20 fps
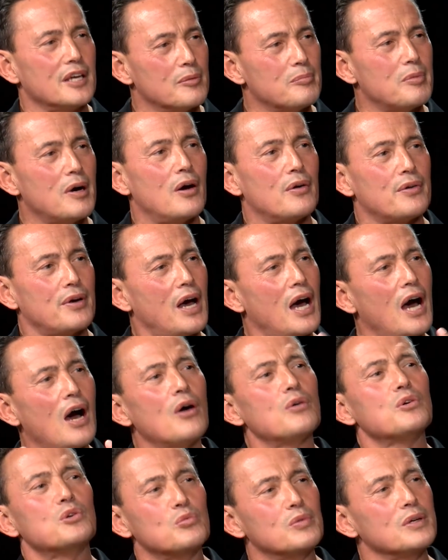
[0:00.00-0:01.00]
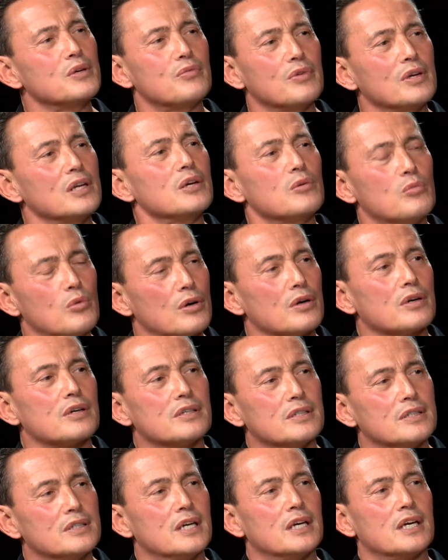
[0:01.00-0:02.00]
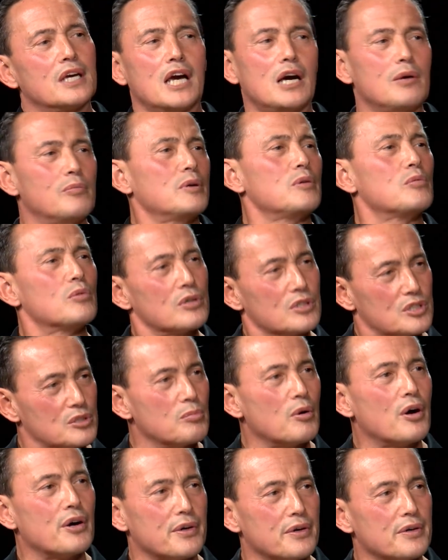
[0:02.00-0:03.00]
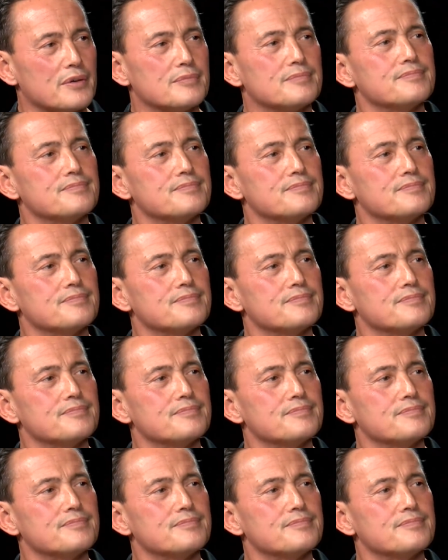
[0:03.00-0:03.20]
about, how do we really work? Can we work smarter?